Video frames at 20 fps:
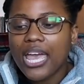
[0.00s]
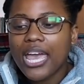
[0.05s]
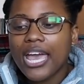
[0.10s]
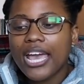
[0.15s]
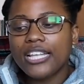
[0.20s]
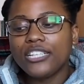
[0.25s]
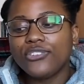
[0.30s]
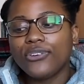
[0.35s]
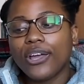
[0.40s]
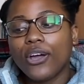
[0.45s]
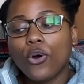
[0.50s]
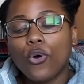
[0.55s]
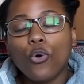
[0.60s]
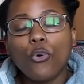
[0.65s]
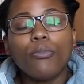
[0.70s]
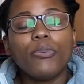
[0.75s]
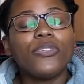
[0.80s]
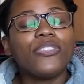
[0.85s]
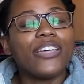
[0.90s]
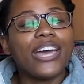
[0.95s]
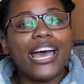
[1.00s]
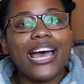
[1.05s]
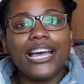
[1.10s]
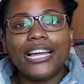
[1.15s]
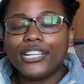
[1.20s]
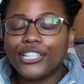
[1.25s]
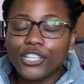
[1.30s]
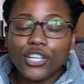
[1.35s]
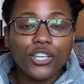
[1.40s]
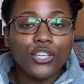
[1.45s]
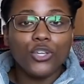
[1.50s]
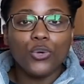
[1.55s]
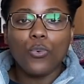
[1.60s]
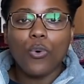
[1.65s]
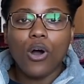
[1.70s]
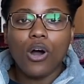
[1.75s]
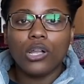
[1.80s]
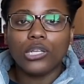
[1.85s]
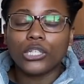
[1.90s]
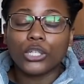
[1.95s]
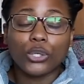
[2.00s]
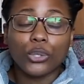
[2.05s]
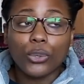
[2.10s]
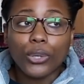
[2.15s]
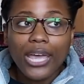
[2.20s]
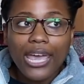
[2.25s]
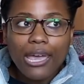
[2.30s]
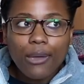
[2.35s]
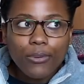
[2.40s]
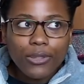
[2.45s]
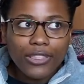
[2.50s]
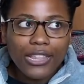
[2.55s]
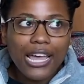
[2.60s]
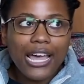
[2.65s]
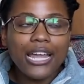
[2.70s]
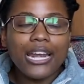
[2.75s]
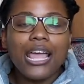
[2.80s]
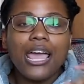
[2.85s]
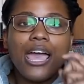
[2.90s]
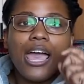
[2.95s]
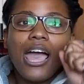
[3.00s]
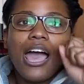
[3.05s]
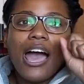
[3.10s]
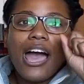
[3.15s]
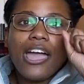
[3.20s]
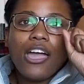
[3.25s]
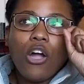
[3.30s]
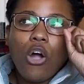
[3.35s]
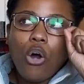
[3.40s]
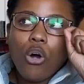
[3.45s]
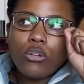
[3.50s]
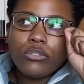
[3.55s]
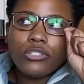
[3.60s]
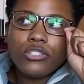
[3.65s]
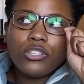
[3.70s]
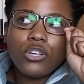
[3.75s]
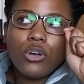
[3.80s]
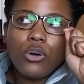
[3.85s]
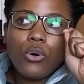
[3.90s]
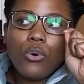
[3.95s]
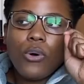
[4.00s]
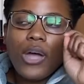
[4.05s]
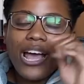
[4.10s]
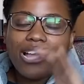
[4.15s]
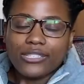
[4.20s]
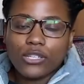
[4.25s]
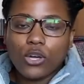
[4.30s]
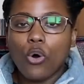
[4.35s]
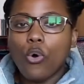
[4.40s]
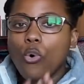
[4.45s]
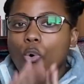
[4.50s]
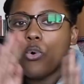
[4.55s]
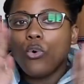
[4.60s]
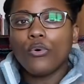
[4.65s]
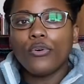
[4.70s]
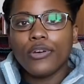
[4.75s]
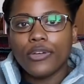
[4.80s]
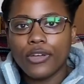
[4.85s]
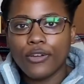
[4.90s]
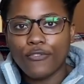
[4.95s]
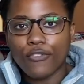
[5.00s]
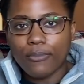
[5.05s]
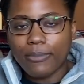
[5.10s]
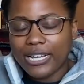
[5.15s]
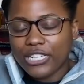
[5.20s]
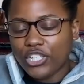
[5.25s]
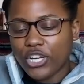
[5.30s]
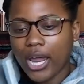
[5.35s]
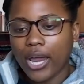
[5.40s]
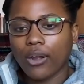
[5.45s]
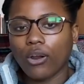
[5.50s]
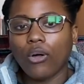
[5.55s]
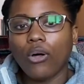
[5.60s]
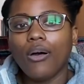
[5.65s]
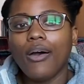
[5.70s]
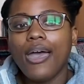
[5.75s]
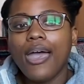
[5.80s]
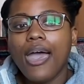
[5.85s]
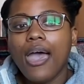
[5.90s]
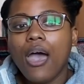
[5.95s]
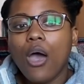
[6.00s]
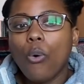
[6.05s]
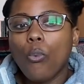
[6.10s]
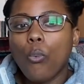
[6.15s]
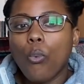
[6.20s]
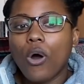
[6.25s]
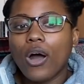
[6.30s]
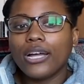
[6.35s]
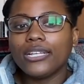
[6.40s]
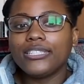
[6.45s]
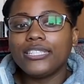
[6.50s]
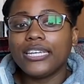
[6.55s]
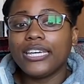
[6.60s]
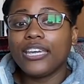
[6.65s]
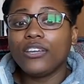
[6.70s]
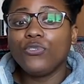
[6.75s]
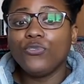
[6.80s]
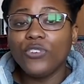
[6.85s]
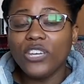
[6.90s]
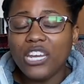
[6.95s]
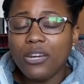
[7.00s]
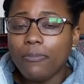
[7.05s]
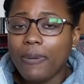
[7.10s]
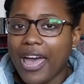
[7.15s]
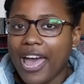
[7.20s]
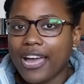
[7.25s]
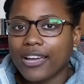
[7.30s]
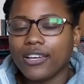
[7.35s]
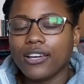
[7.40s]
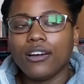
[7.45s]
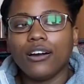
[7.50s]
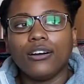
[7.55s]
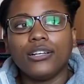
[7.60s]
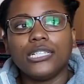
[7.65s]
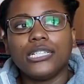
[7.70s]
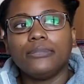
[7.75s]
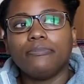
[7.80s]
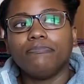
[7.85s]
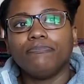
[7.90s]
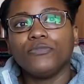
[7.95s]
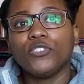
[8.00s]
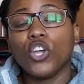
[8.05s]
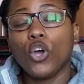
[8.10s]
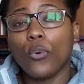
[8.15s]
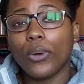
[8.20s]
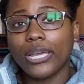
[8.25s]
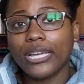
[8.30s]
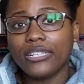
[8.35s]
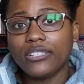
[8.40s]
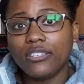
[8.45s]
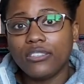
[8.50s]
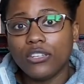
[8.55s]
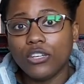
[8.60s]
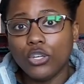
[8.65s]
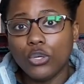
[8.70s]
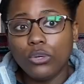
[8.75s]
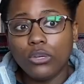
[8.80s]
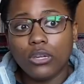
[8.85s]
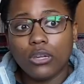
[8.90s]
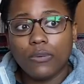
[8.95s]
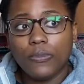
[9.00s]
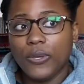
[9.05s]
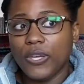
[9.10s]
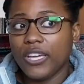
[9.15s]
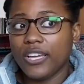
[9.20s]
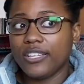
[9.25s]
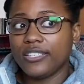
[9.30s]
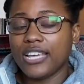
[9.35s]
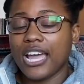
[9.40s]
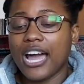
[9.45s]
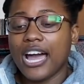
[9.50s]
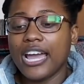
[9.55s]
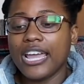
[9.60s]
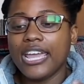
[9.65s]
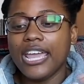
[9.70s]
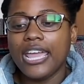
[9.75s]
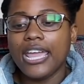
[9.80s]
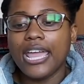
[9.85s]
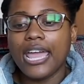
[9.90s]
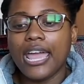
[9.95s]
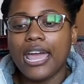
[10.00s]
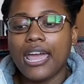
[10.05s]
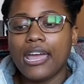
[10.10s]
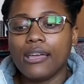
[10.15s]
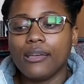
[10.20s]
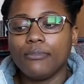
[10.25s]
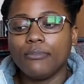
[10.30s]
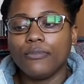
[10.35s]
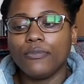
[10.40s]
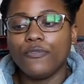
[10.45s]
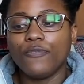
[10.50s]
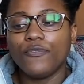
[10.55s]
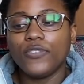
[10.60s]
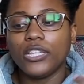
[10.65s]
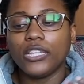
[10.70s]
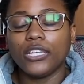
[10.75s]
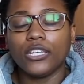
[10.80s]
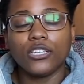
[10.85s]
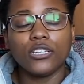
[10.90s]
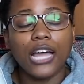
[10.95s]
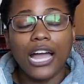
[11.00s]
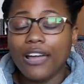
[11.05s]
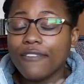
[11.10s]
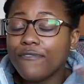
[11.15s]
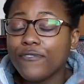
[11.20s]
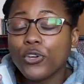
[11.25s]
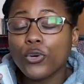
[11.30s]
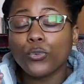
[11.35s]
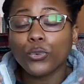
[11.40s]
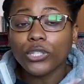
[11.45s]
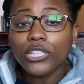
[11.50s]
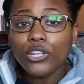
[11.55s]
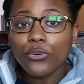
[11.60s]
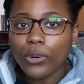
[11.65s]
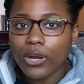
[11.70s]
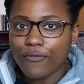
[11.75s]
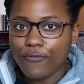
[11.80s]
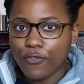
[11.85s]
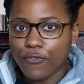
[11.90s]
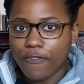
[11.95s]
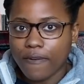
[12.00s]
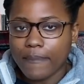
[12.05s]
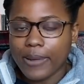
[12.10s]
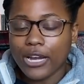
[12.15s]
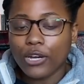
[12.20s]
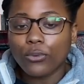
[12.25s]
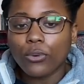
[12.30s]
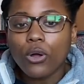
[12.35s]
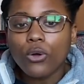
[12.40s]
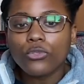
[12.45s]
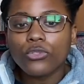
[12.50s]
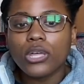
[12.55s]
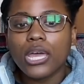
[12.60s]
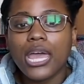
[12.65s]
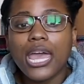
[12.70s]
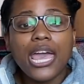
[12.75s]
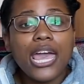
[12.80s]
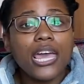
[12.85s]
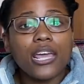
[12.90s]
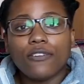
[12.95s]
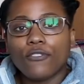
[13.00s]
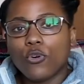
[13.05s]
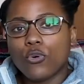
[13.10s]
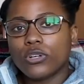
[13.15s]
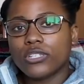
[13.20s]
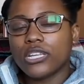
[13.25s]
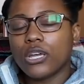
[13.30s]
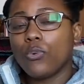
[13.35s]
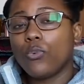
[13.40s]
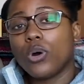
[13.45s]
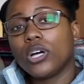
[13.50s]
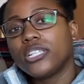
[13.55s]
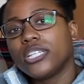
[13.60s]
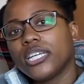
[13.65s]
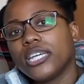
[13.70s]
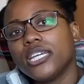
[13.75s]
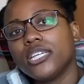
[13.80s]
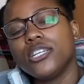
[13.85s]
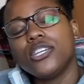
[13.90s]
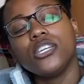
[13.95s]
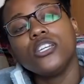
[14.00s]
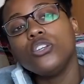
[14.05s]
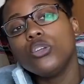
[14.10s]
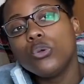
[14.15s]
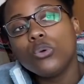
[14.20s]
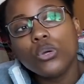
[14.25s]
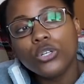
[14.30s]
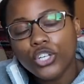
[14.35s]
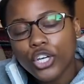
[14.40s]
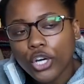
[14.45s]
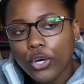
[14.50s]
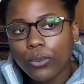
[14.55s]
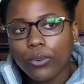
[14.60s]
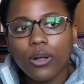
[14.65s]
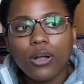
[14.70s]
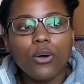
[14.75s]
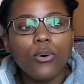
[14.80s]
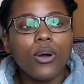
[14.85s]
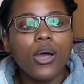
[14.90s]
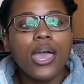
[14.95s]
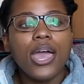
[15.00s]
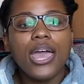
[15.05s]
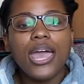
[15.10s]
And so I hope that you all are okay with that. I also, as a whole, for my channel, want to get feedback um, going into the new year, because I am feeling, I feel really grateful for my growth. And of course, I want to continue to grow.